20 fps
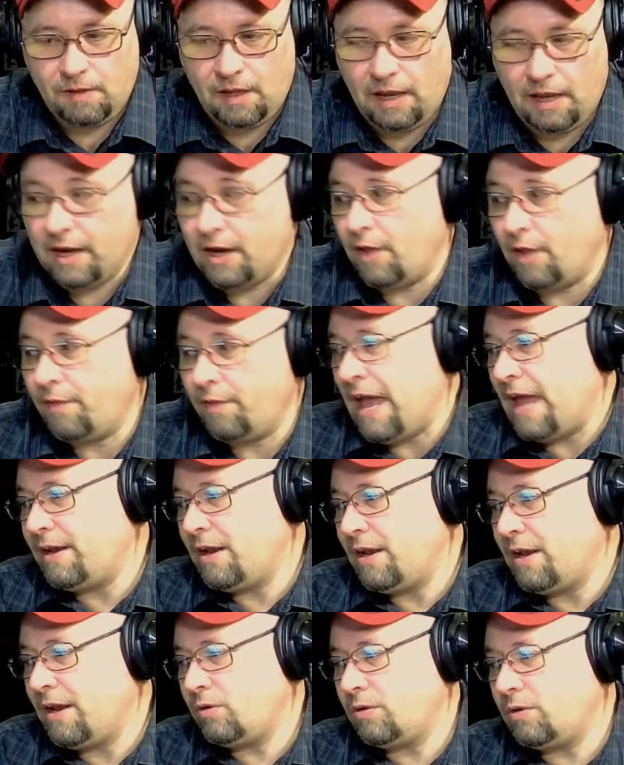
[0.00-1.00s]
And on that
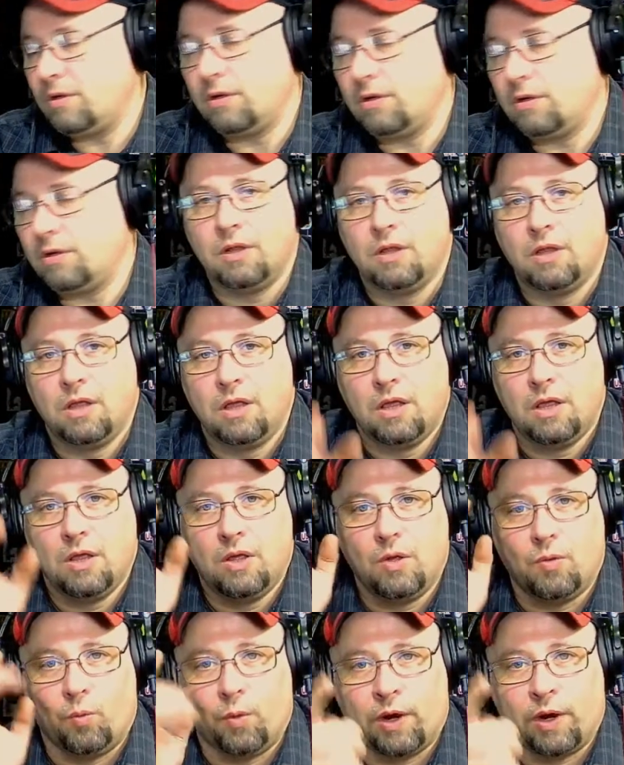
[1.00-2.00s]
note,
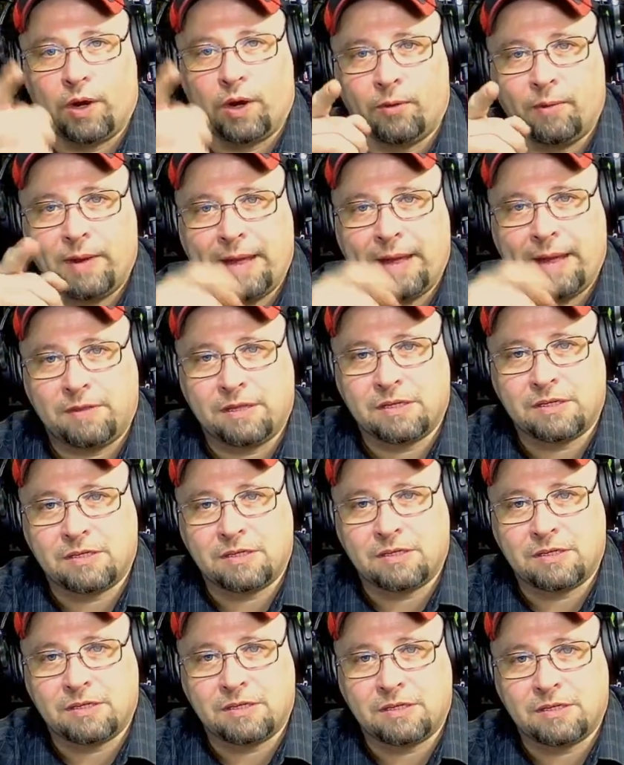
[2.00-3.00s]
we're going to wrap this
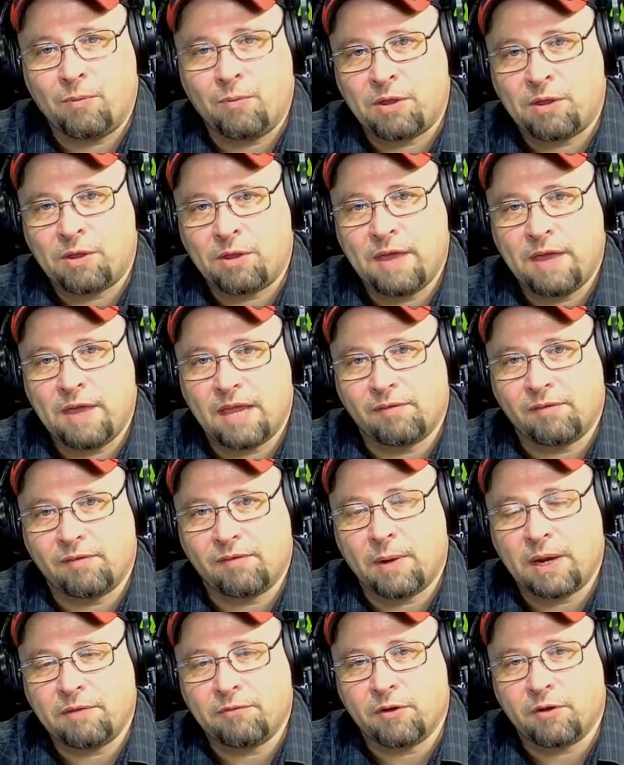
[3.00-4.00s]
up. I want to thank
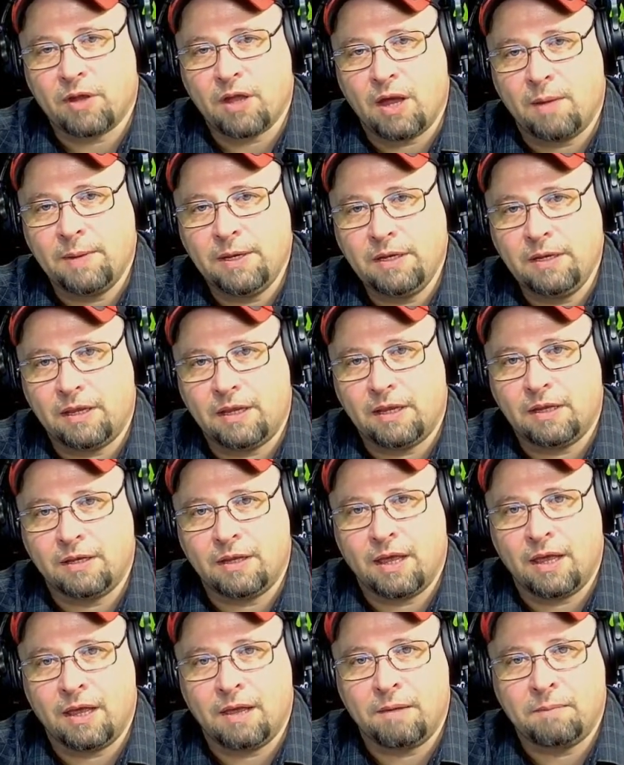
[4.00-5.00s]
everybody for coming
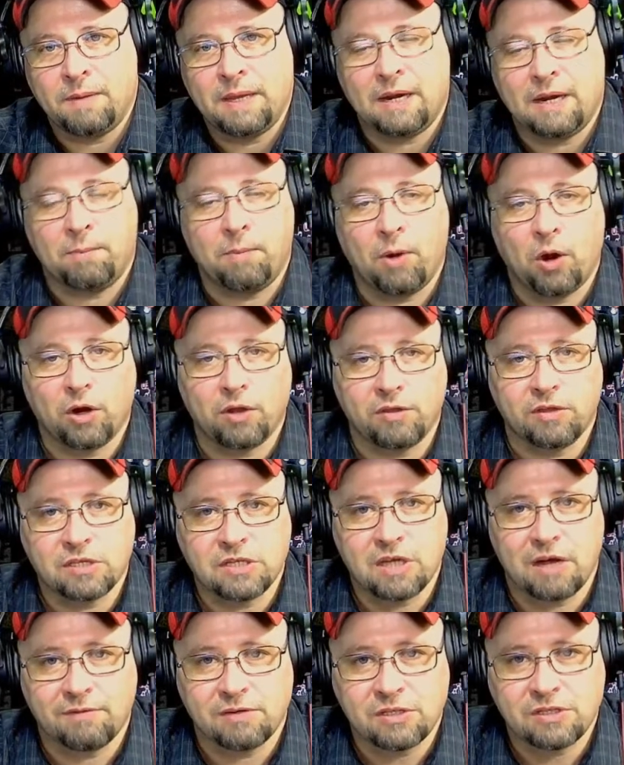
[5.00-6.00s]
and being a part of this
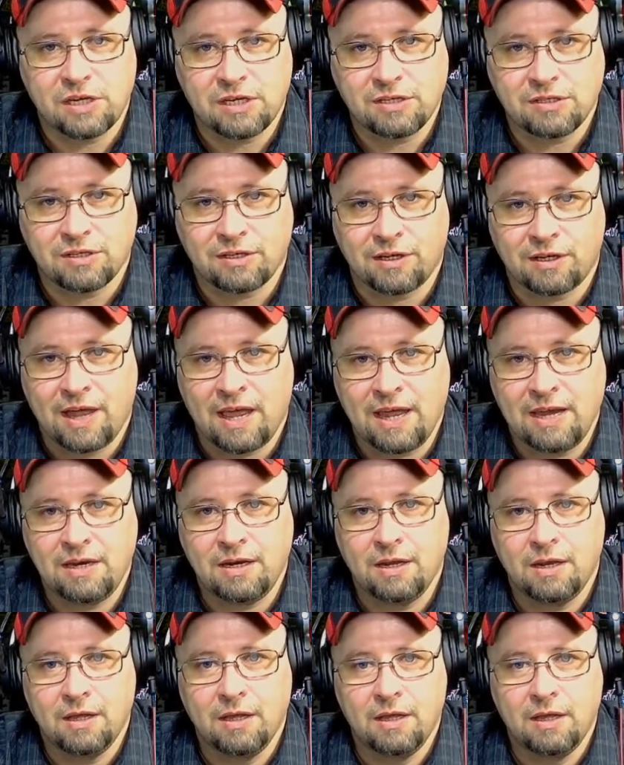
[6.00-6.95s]
conversation tonight.